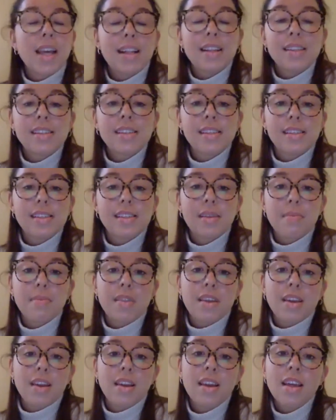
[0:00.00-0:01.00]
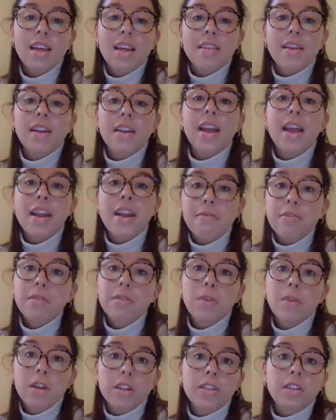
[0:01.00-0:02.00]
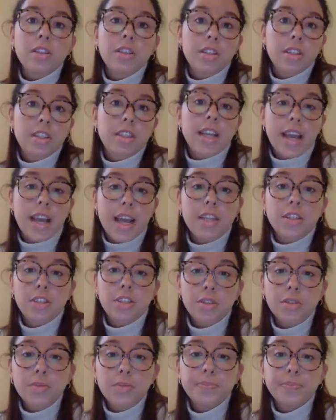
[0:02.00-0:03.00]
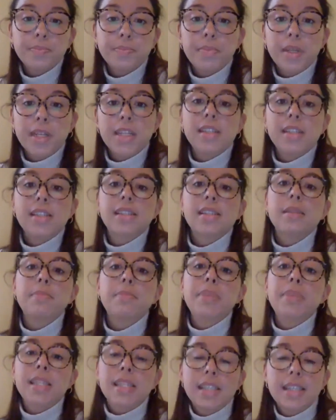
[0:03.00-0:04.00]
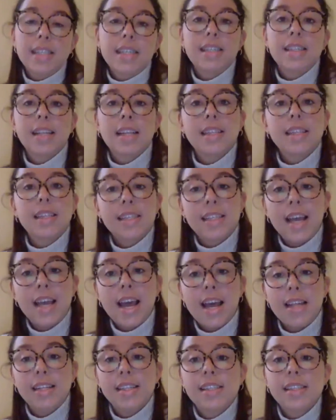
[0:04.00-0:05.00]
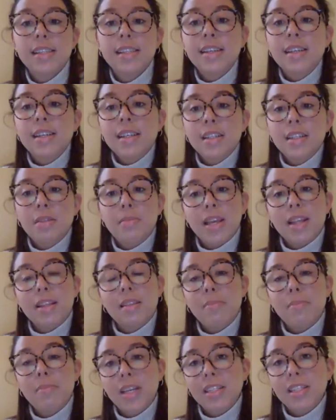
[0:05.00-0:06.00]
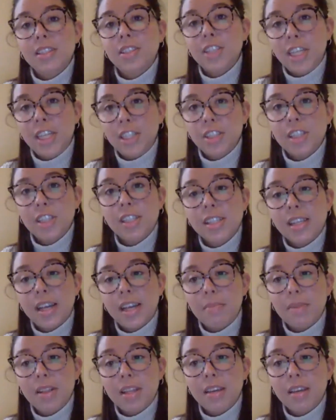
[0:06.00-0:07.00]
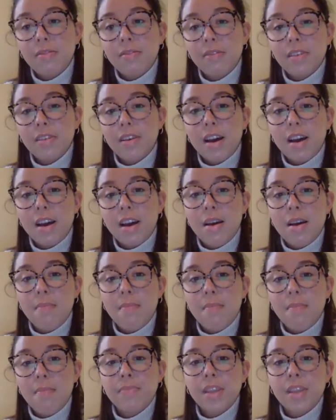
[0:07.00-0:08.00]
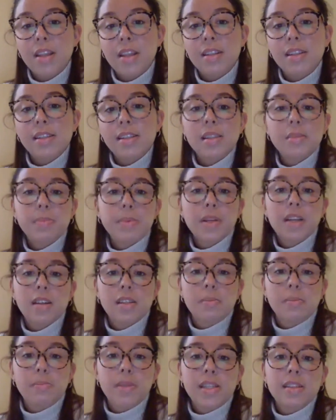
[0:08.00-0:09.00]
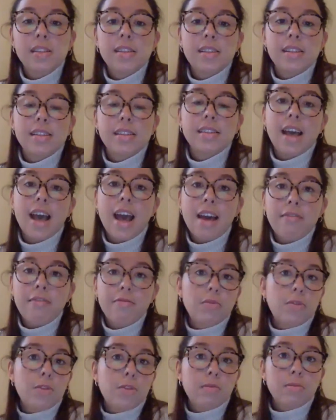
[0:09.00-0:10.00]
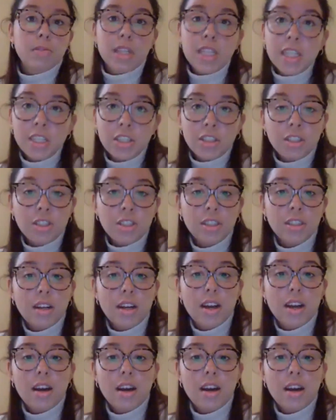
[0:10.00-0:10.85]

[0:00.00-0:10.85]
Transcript: else, is something that everyone can do, but it's the business that stands to make the biggest changes, I believe. And this is because businesses have more reach.